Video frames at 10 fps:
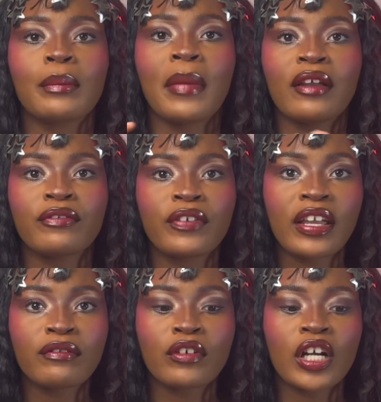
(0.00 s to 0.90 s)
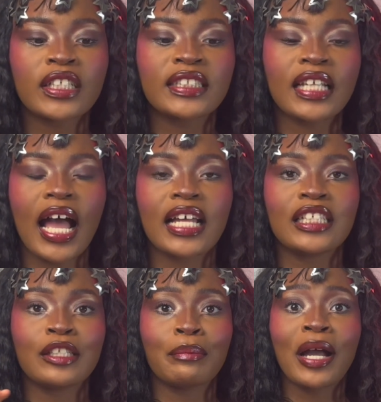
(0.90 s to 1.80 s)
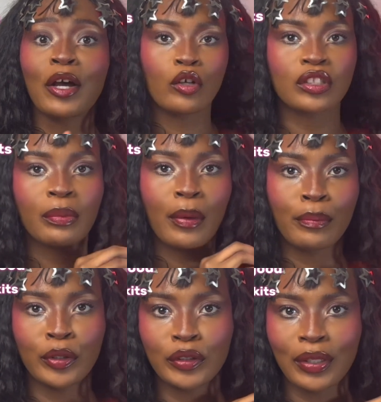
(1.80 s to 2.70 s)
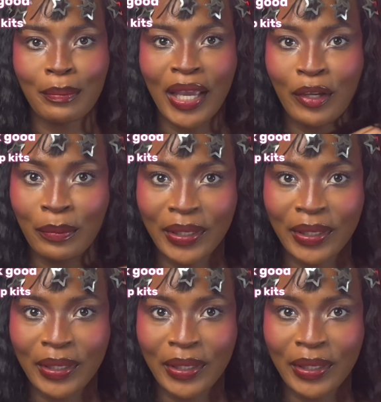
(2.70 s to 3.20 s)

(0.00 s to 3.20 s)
my favorites, and my ultimate Boots makeup